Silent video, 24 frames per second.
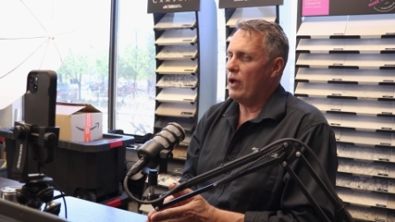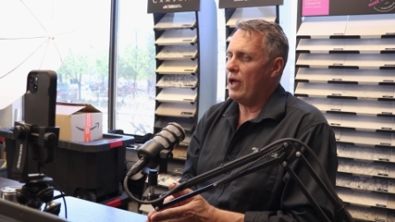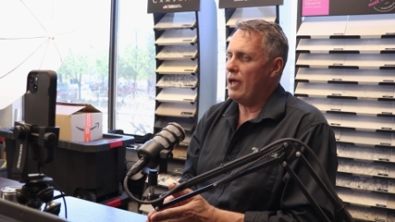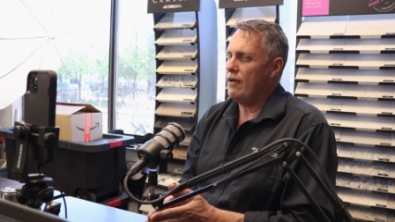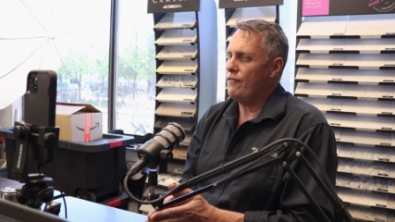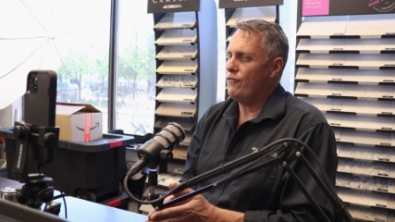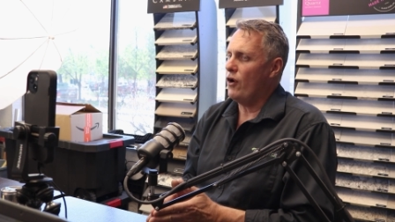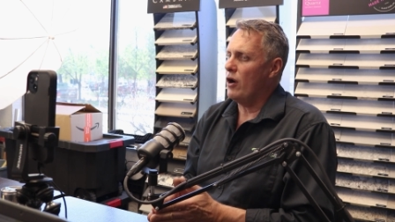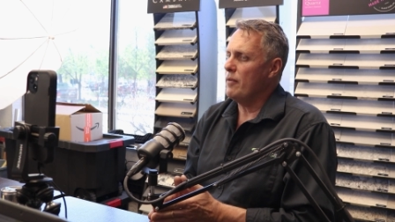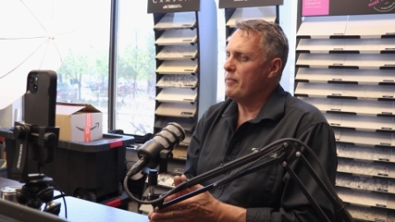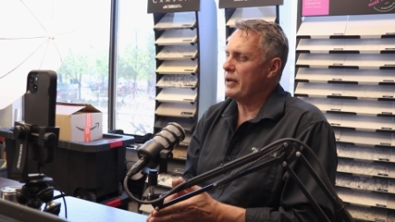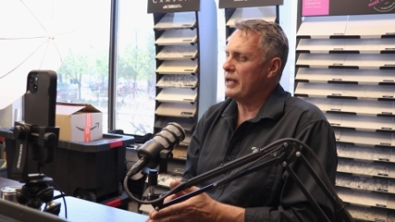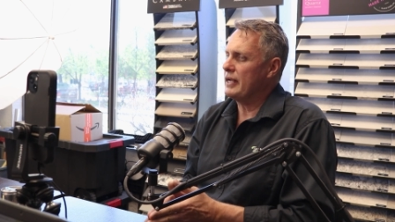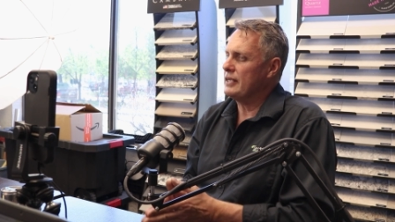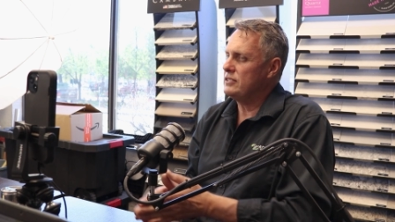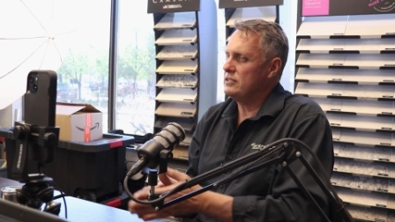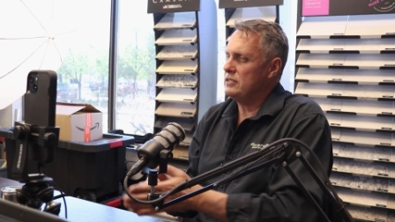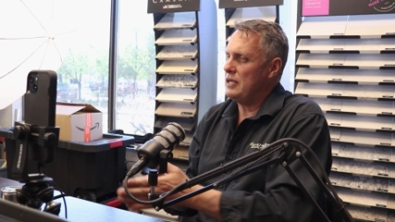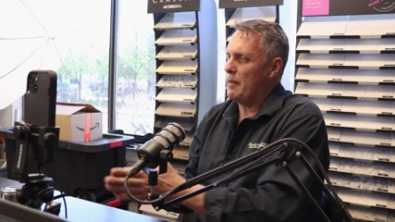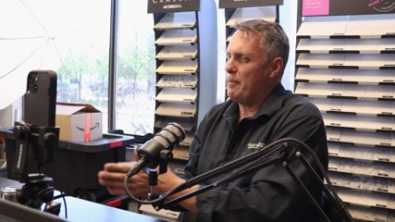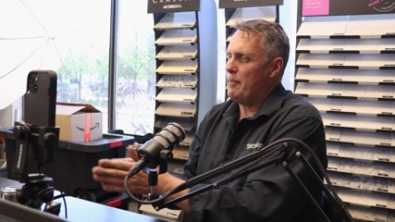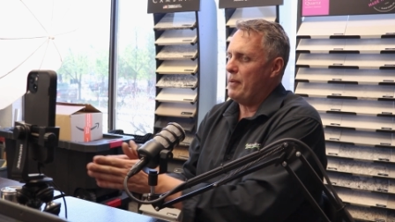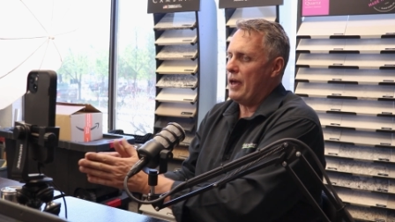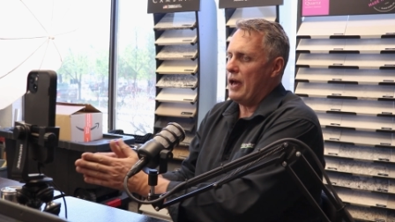if I'm going to
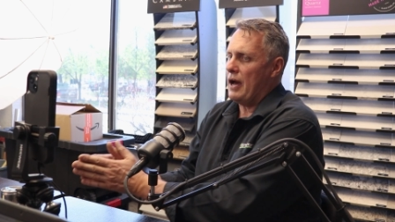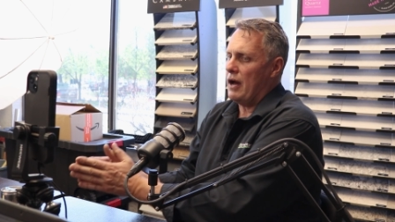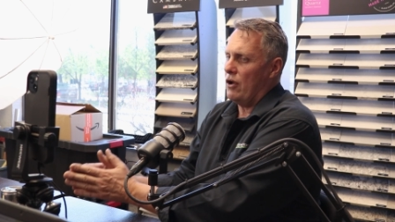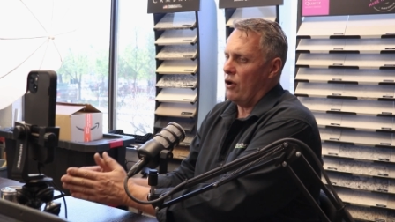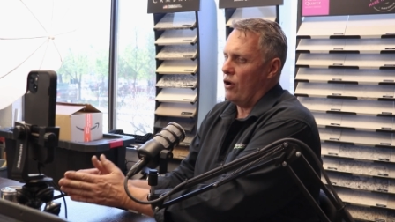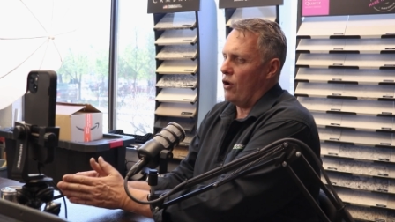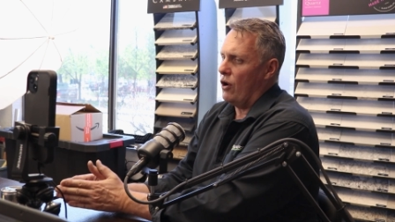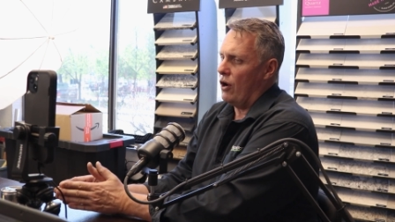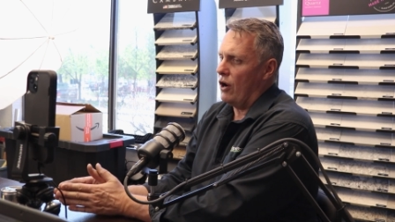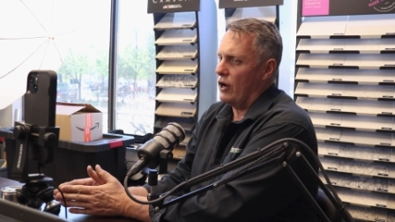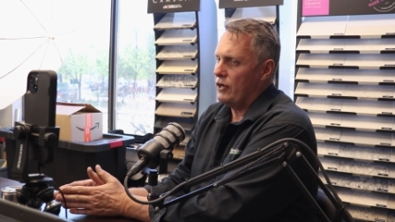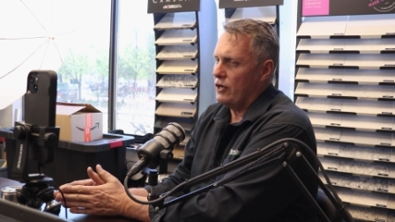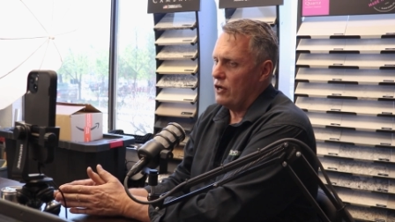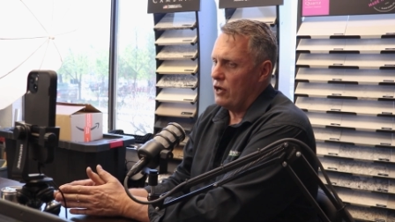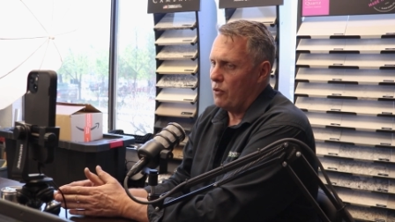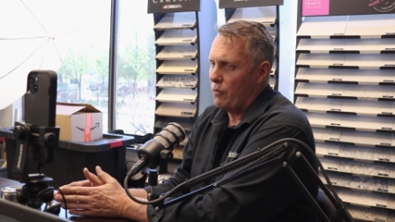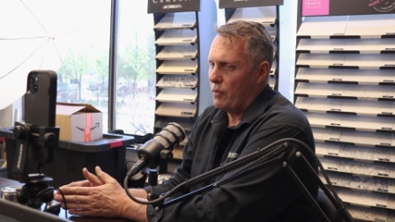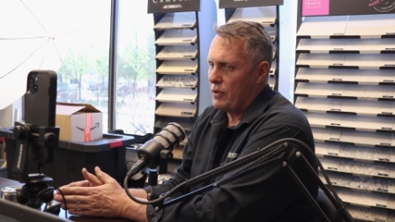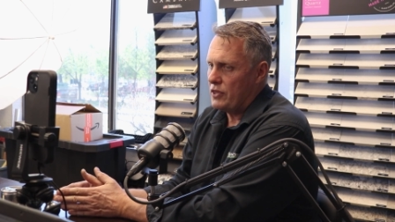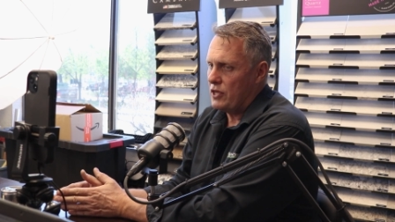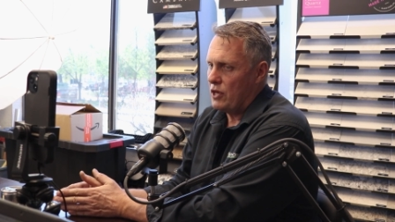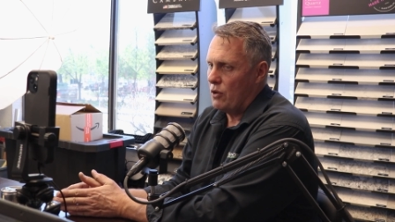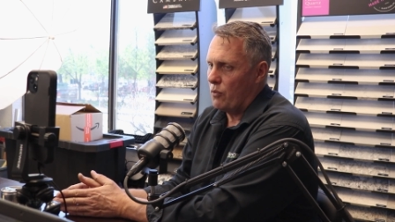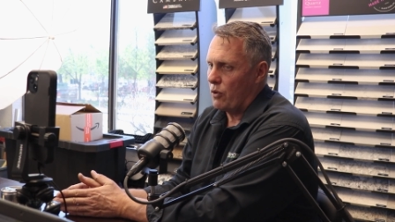step out, I don't know
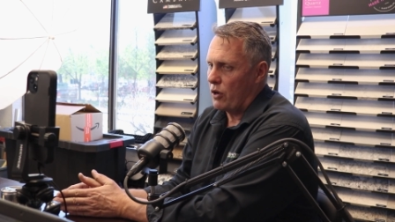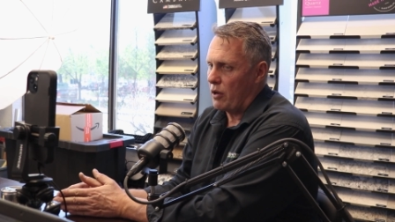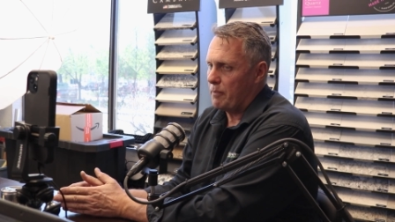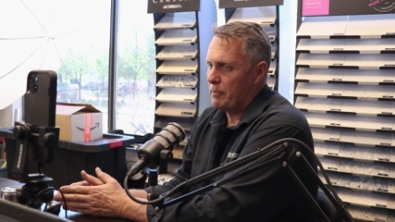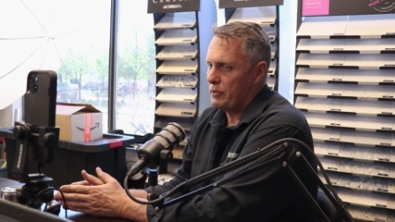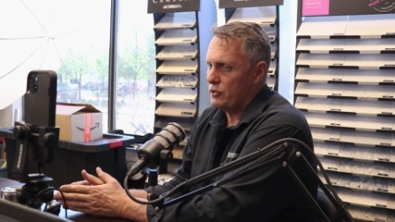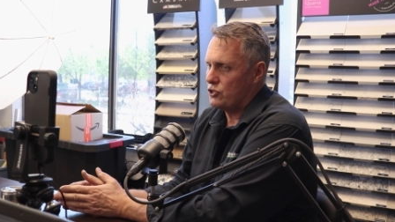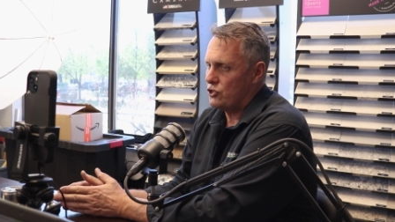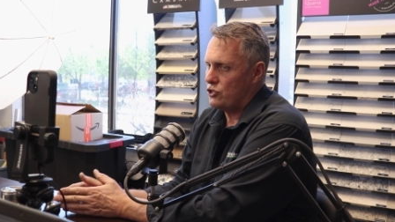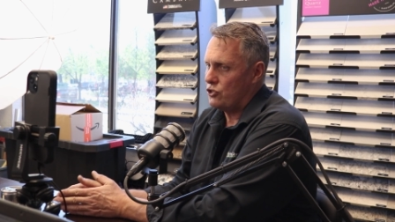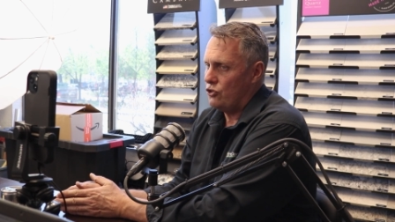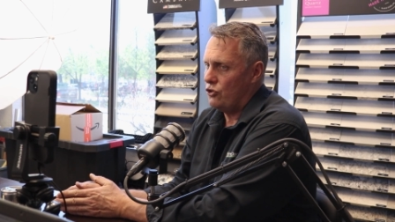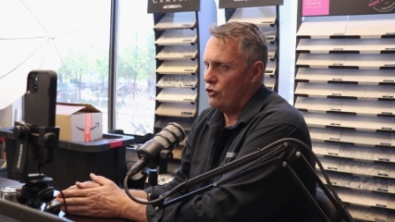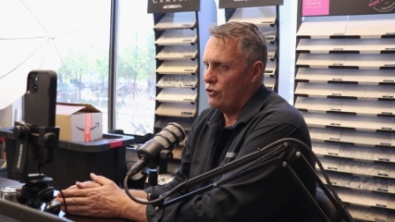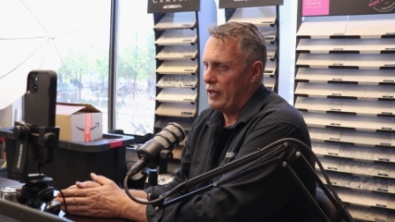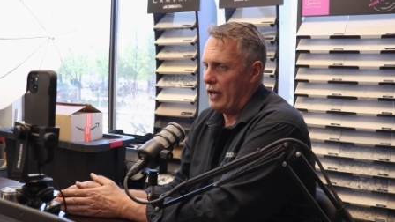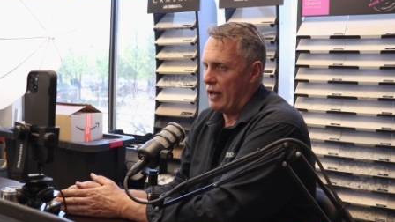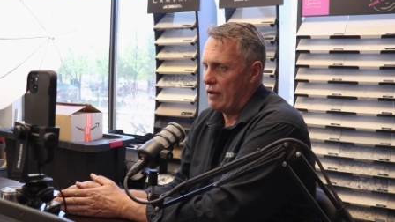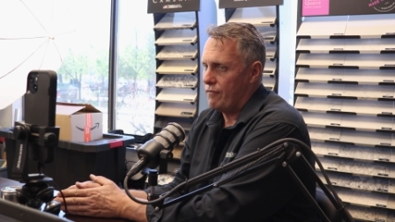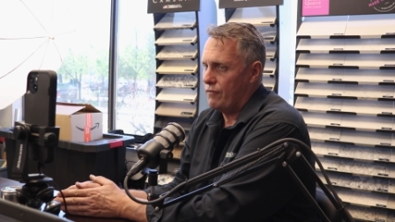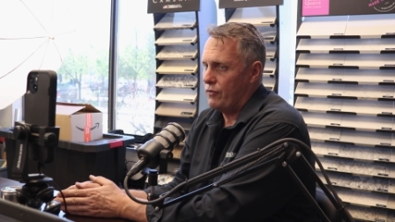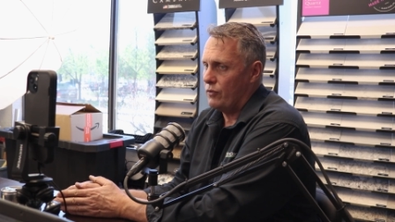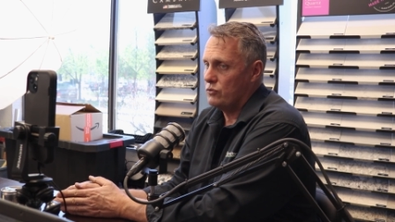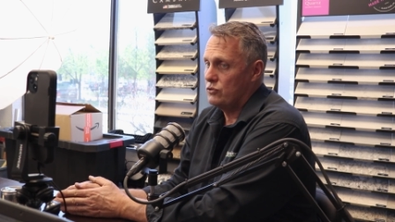whether you want to pursue
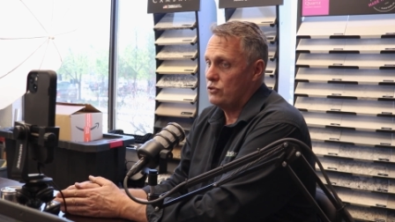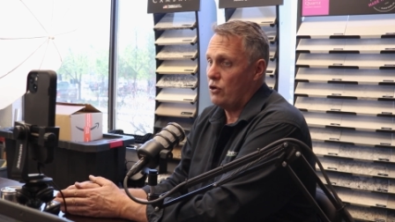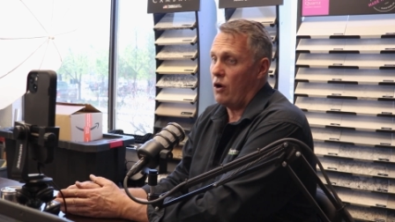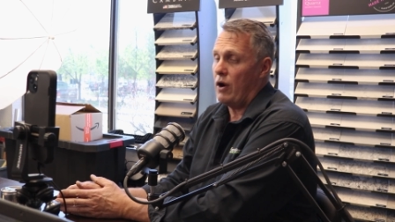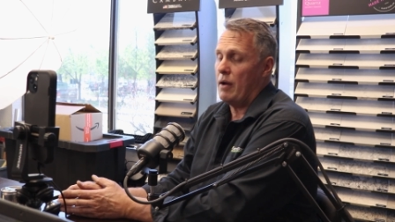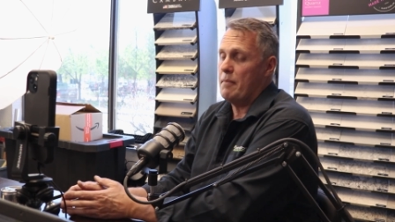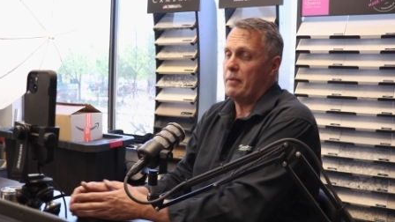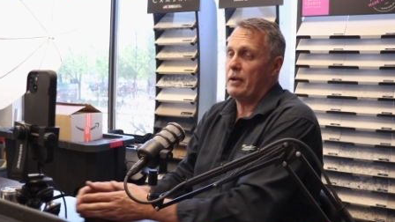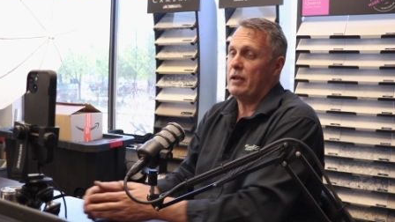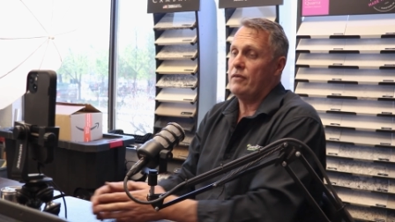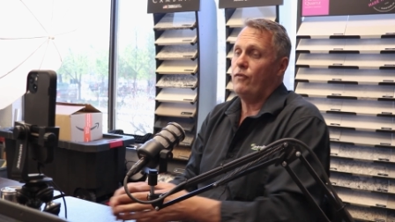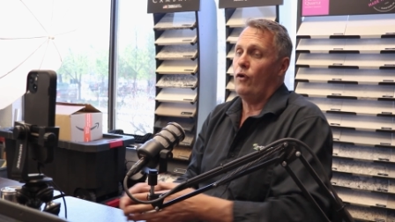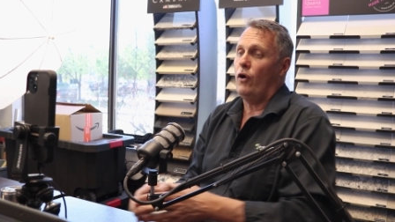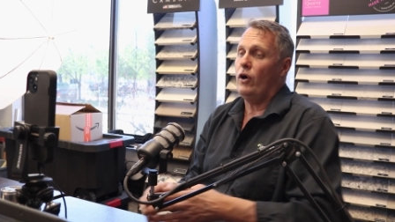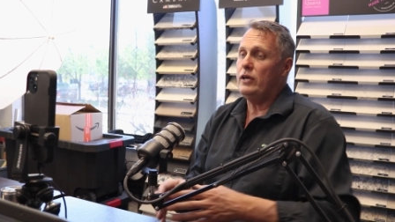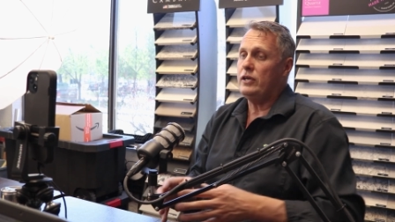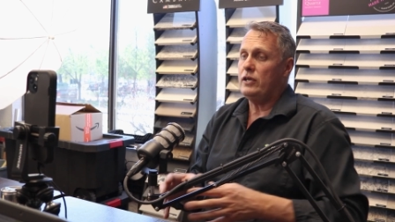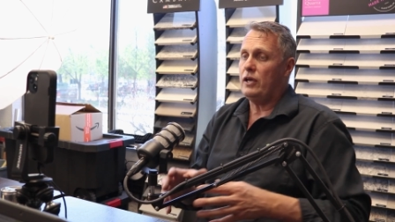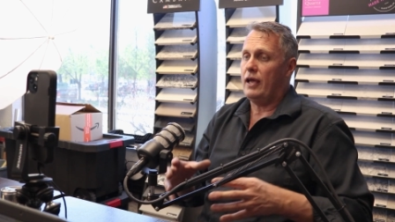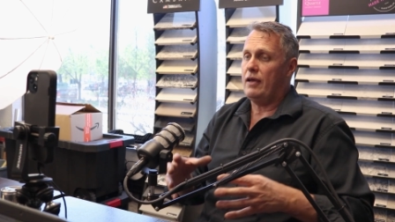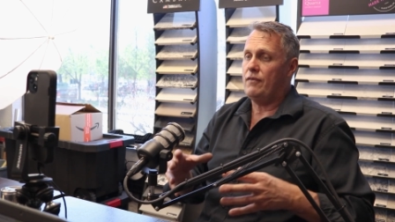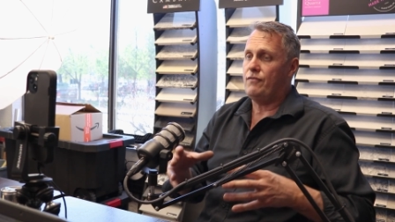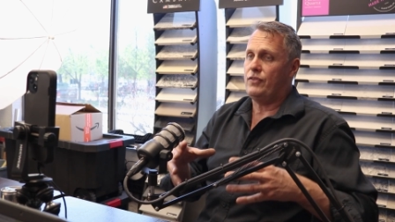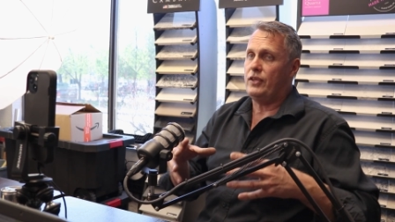that full time, but if
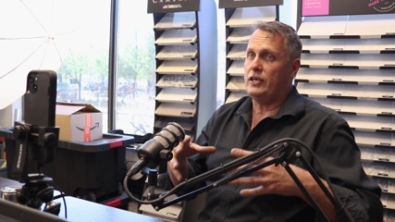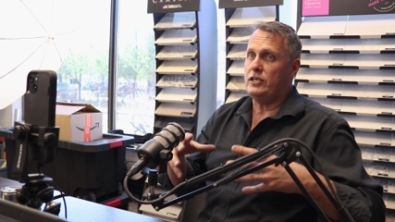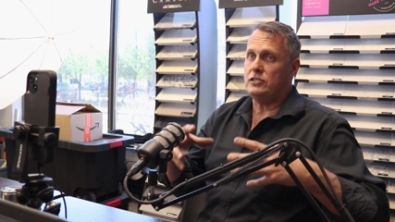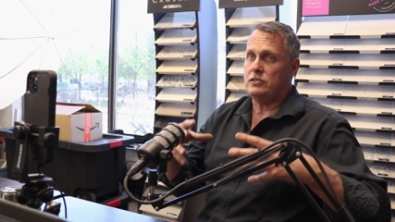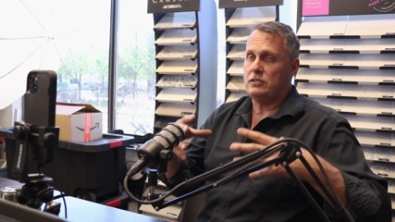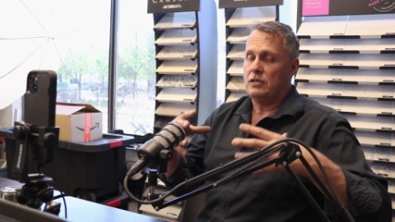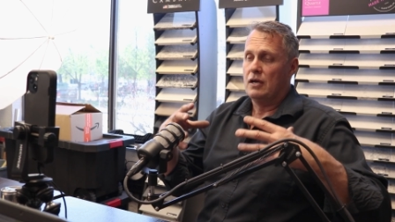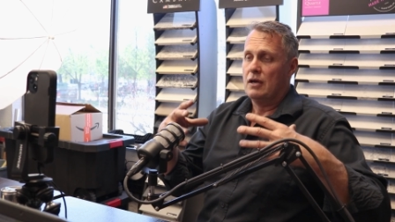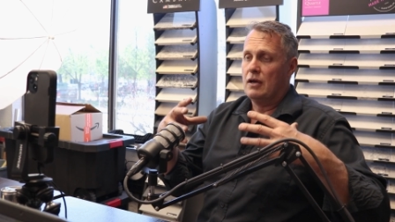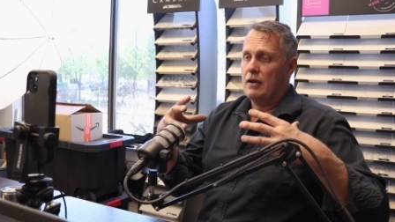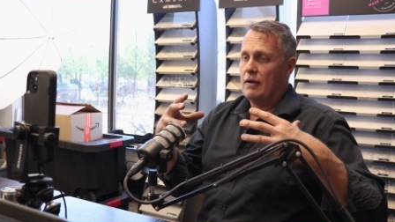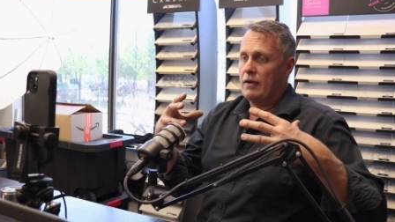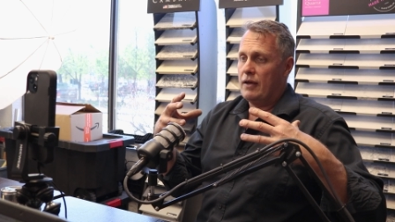I, if this,